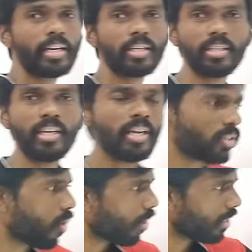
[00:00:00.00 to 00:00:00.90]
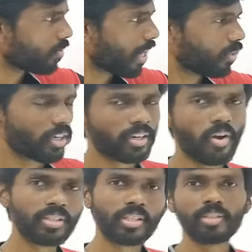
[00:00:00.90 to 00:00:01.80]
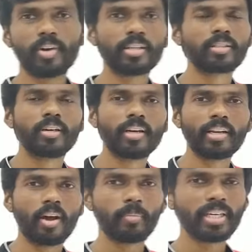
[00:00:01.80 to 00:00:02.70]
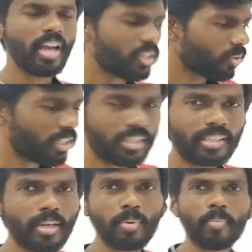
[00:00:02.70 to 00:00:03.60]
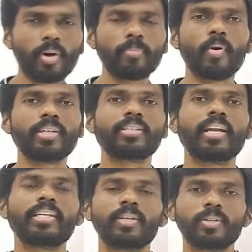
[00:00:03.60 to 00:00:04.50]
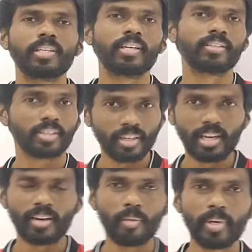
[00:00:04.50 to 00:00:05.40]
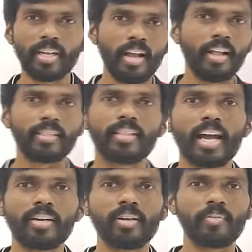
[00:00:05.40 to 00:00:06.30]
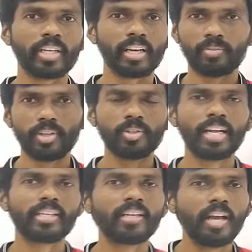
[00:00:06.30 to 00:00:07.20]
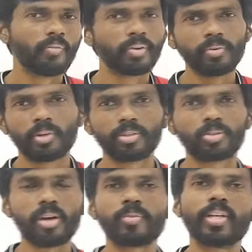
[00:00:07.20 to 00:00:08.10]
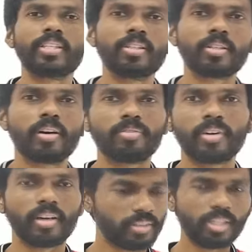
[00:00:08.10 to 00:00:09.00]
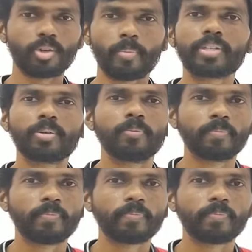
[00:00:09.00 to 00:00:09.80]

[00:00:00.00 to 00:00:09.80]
energy. So all these values are constants for a circular orbit. So these are some important points related to the circular orbit that we can refer to later when we want to solve questions of this topic too.